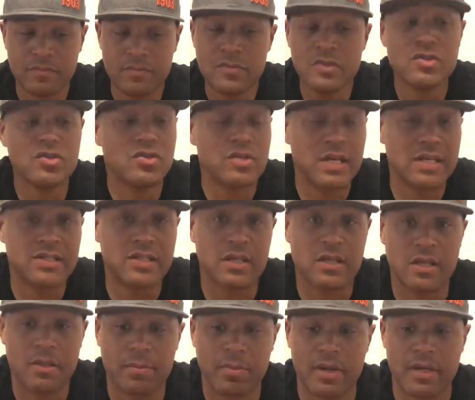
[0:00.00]
So that's
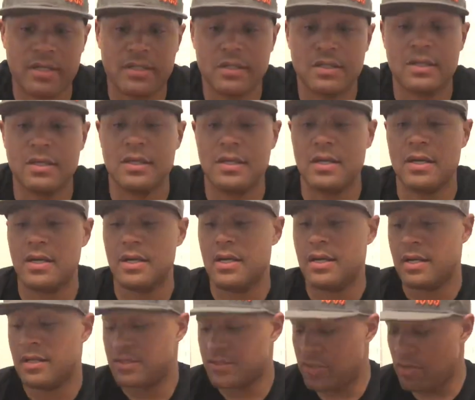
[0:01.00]
another plus.
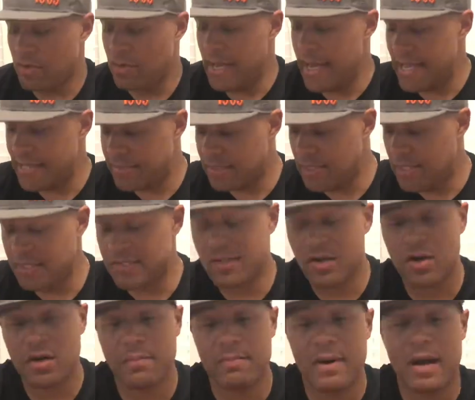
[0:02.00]
So lastly, let's
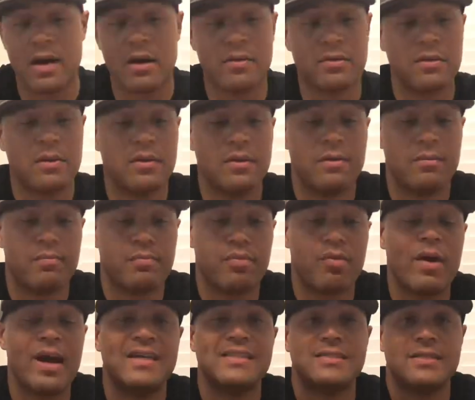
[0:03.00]
talk about
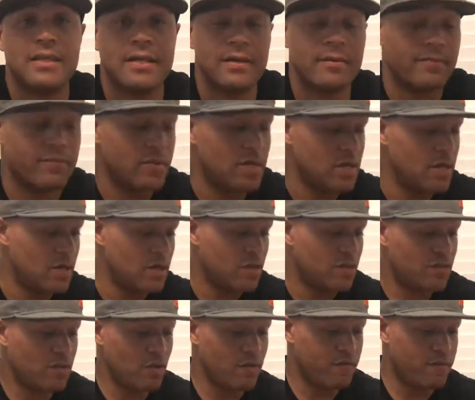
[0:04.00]
pricing.
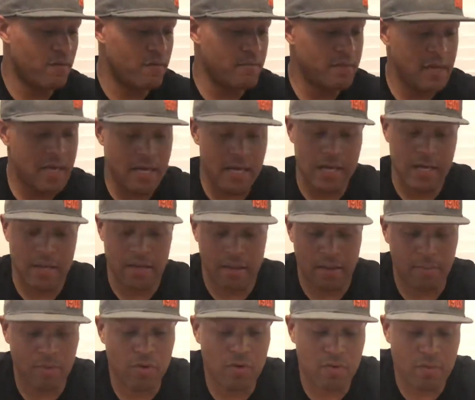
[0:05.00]
So for me,
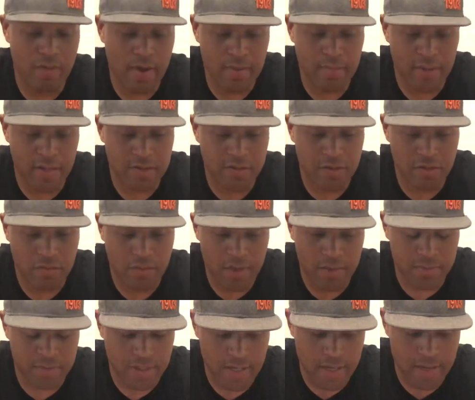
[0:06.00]
I'm going right back to the
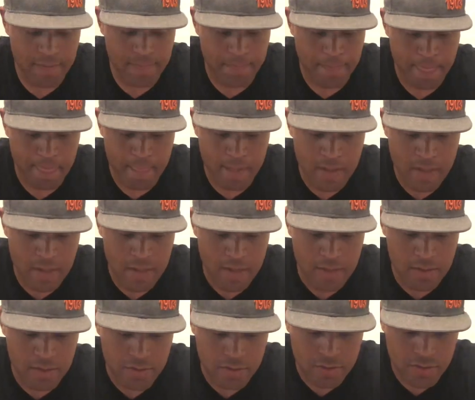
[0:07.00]
website.
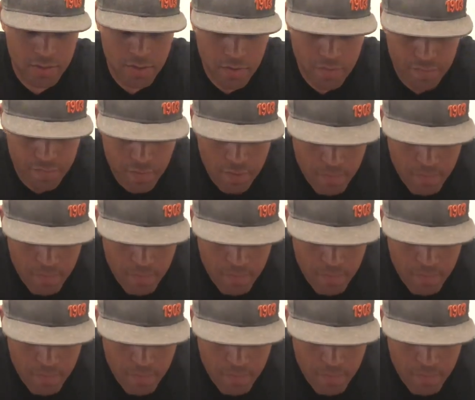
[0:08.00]
So for